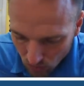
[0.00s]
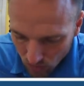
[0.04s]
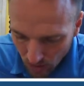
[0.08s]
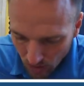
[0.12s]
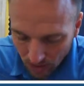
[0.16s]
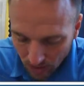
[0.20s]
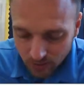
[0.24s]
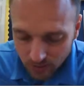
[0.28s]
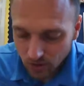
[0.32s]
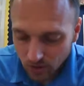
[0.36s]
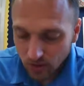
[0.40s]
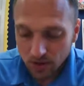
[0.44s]

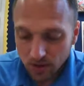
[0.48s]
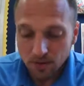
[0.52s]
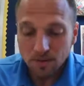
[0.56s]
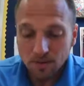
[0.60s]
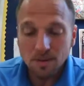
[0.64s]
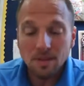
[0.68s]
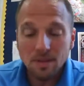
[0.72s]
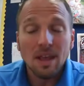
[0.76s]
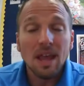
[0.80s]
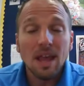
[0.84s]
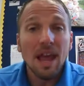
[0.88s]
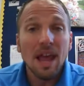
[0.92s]
I'm sorry,
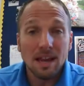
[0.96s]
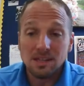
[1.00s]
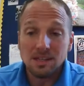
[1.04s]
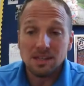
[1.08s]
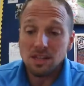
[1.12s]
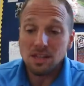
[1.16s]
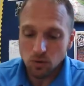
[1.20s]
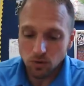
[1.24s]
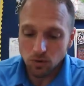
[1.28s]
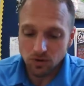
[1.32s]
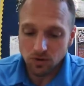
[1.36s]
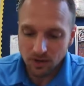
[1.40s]
x
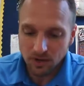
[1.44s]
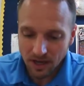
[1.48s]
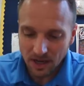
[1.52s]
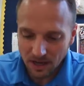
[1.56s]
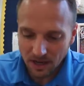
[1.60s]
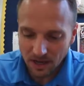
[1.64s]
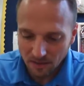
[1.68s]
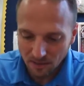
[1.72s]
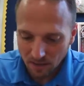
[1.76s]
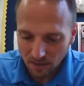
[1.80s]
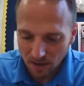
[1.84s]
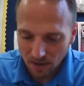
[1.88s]
equals
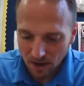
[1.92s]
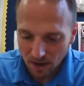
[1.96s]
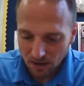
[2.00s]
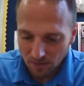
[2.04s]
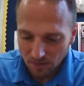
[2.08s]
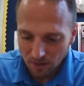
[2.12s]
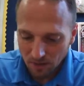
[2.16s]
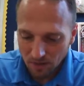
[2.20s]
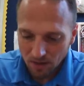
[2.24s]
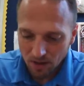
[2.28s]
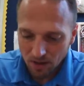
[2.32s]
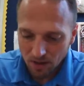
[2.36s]
negative 5.
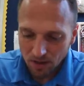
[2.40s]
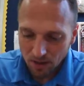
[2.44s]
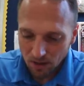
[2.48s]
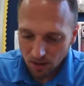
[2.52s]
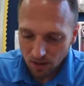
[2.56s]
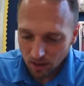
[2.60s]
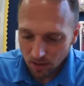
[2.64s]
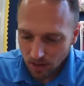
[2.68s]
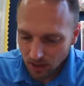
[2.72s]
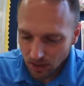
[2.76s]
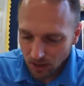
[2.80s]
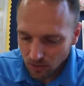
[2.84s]

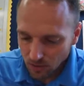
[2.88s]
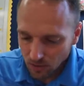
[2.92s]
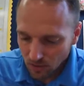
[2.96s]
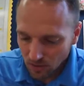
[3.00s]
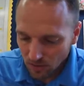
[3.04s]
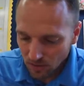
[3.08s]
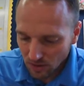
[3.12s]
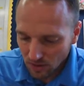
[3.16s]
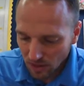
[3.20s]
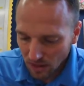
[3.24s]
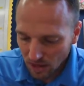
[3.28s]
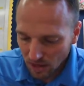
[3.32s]
This was
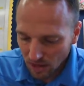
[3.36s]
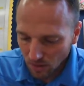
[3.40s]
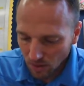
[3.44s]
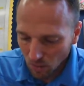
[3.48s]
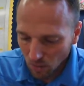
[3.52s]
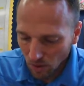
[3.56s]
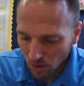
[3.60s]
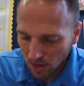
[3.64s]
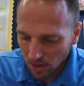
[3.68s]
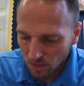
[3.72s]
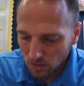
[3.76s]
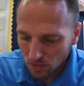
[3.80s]
the line
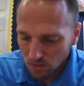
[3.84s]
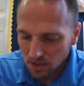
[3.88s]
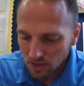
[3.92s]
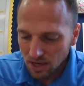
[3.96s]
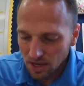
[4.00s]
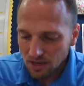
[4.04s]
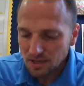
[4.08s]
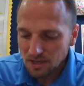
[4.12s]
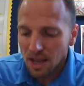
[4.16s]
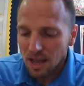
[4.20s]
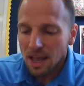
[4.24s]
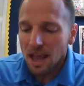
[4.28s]
y equals
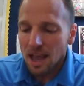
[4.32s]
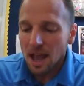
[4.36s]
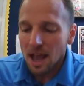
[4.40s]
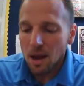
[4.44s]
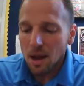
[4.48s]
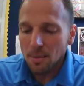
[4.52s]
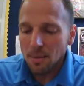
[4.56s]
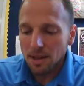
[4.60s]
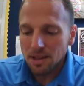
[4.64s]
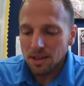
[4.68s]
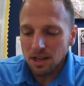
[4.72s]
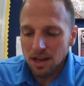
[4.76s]
x. How
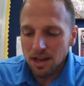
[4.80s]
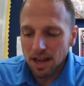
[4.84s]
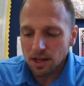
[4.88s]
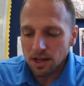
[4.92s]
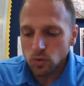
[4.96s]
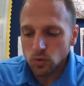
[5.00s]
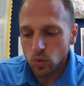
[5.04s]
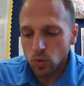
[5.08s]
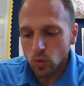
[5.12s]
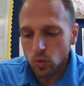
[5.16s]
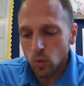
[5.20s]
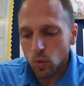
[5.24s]
about the
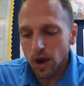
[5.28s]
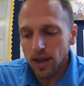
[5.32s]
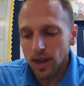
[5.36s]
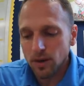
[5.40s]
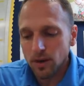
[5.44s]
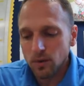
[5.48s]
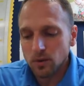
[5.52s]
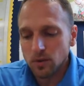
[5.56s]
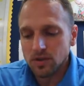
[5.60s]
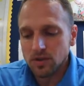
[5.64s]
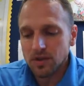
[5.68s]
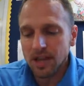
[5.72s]
last one, y
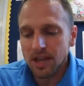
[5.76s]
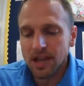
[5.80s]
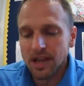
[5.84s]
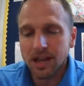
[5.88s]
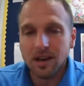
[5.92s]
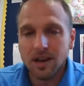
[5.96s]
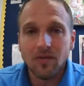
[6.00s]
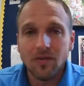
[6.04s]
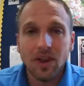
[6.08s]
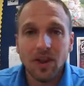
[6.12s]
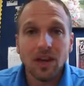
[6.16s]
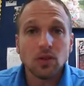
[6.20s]
equals
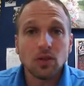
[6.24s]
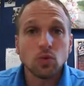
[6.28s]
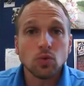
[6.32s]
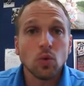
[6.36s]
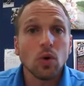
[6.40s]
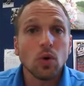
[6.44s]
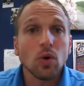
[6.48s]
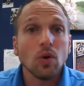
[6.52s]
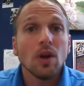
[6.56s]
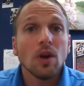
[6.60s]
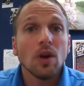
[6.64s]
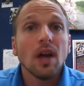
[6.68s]
negative x?
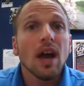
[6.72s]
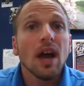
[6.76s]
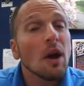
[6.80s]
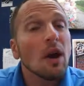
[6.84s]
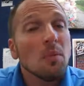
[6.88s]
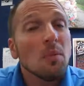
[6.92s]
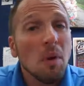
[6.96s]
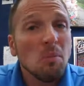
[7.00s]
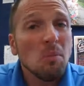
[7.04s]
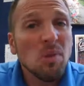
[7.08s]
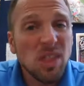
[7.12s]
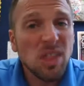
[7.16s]
Well, I
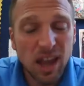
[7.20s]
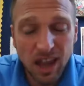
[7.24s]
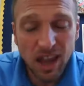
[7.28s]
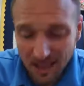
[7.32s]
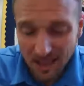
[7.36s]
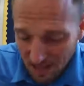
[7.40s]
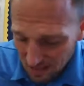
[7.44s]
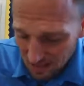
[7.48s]
remember that.